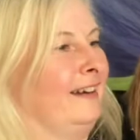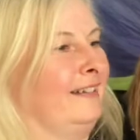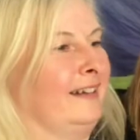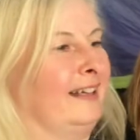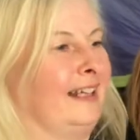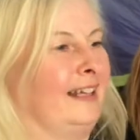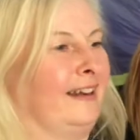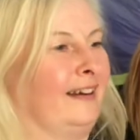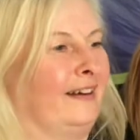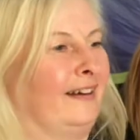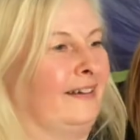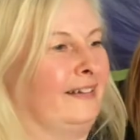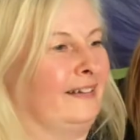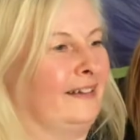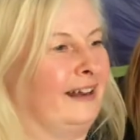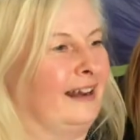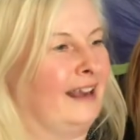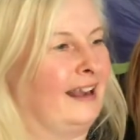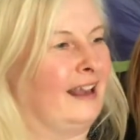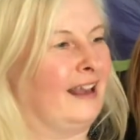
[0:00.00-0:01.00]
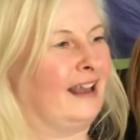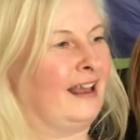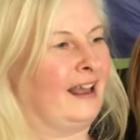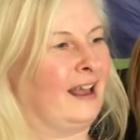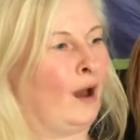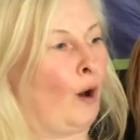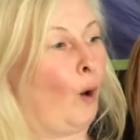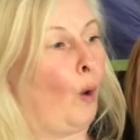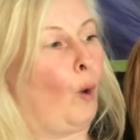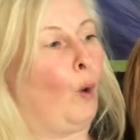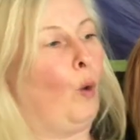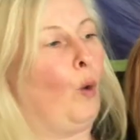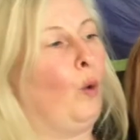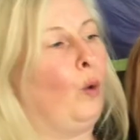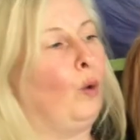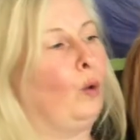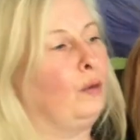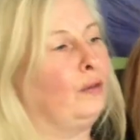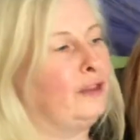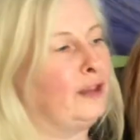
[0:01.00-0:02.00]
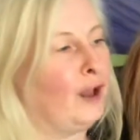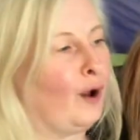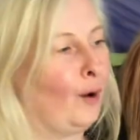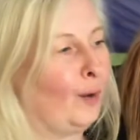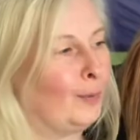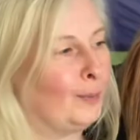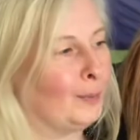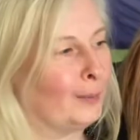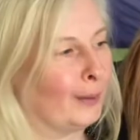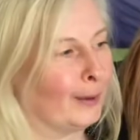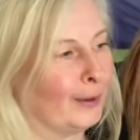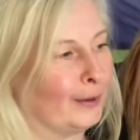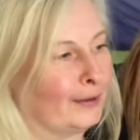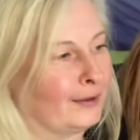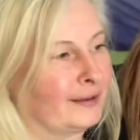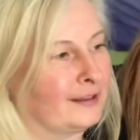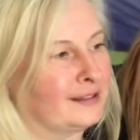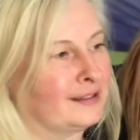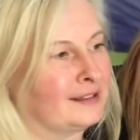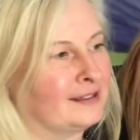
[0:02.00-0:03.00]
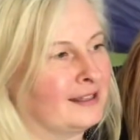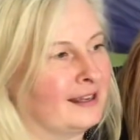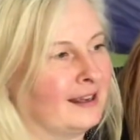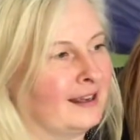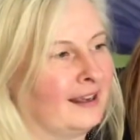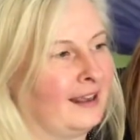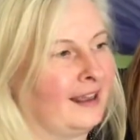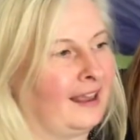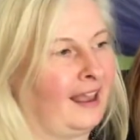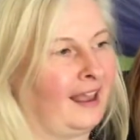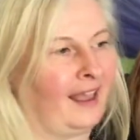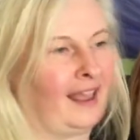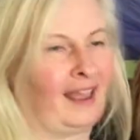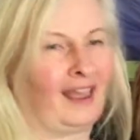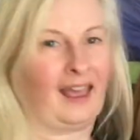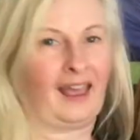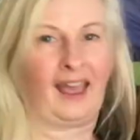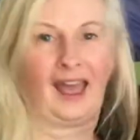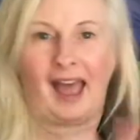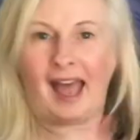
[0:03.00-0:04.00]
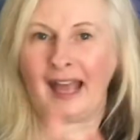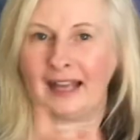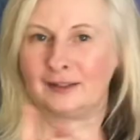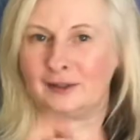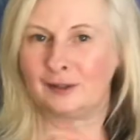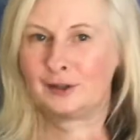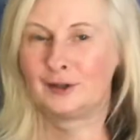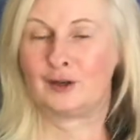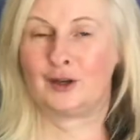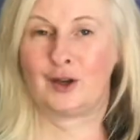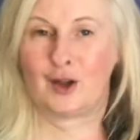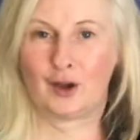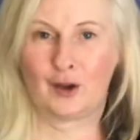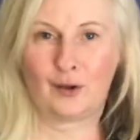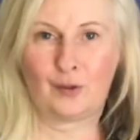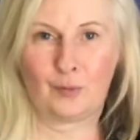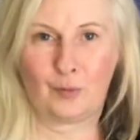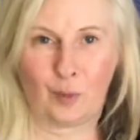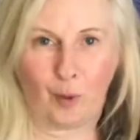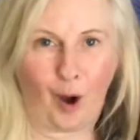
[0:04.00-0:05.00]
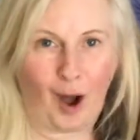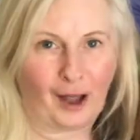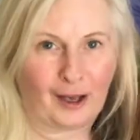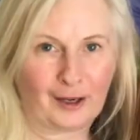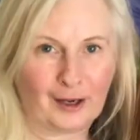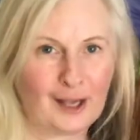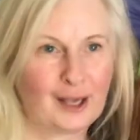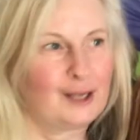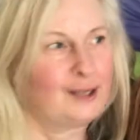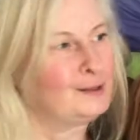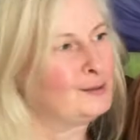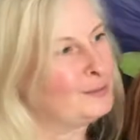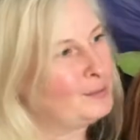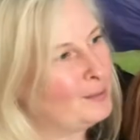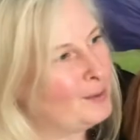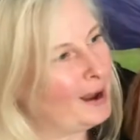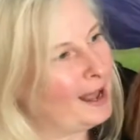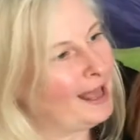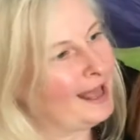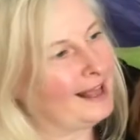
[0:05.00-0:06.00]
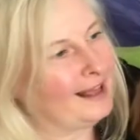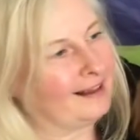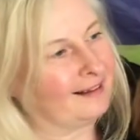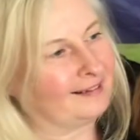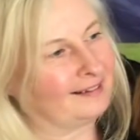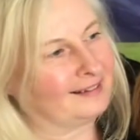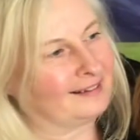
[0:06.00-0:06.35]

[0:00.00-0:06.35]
go. All the old books and a new one as well.